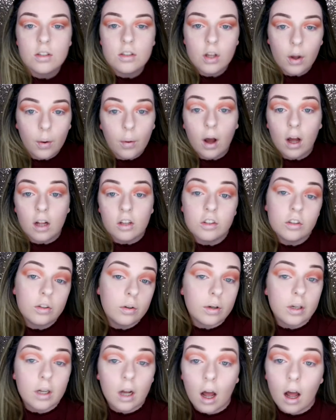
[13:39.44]
so hard to do
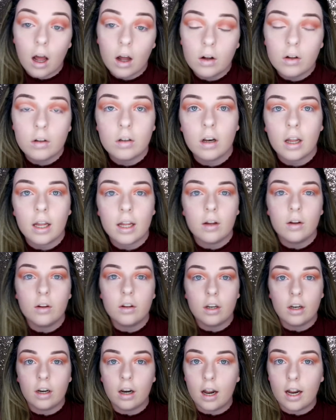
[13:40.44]
a cut on like a
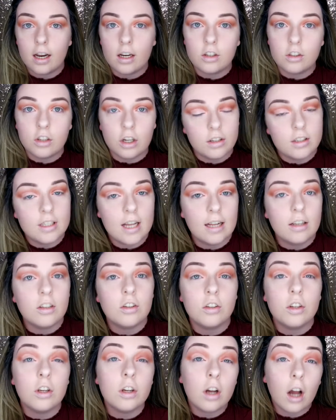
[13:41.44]
hoodie. I don't tend
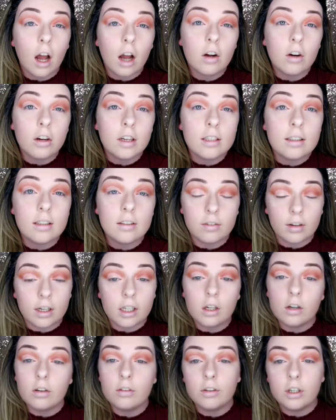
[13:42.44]
to do cut creases
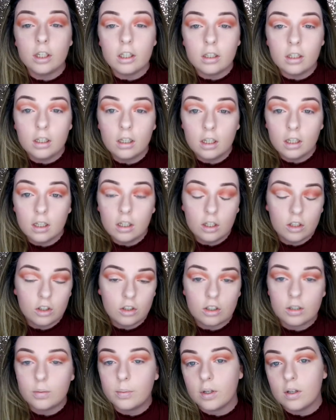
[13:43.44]
very often
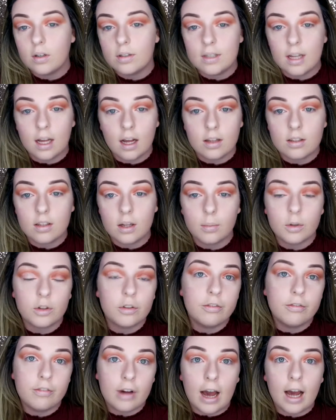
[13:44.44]
just because they are so
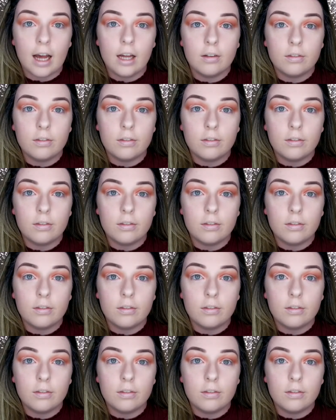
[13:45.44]
much fat.